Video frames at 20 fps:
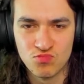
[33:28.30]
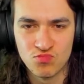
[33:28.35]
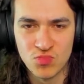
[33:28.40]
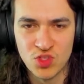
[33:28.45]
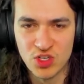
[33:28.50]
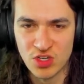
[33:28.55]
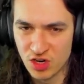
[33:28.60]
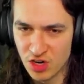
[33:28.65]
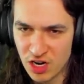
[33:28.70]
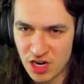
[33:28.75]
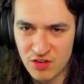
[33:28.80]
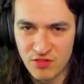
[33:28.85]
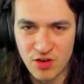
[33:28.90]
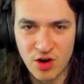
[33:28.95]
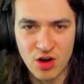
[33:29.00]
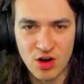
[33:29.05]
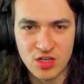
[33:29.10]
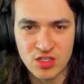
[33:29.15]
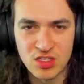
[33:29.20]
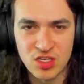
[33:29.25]
You're gonna have a
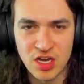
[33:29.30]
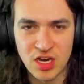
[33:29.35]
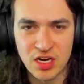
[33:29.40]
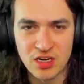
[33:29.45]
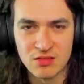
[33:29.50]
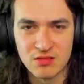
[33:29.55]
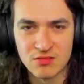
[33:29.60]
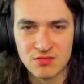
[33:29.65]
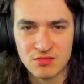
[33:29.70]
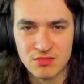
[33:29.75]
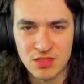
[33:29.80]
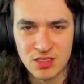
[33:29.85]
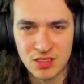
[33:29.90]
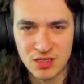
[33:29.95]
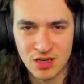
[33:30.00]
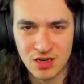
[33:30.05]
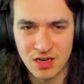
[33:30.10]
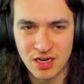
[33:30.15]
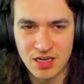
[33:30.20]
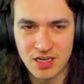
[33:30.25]
heart attack at a
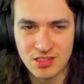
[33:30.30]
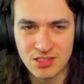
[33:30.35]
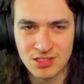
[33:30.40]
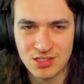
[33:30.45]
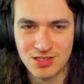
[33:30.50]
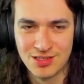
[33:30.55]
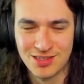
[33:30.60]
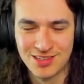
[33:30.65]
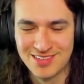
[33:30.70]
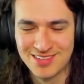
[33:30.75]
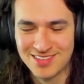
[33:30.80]
young age.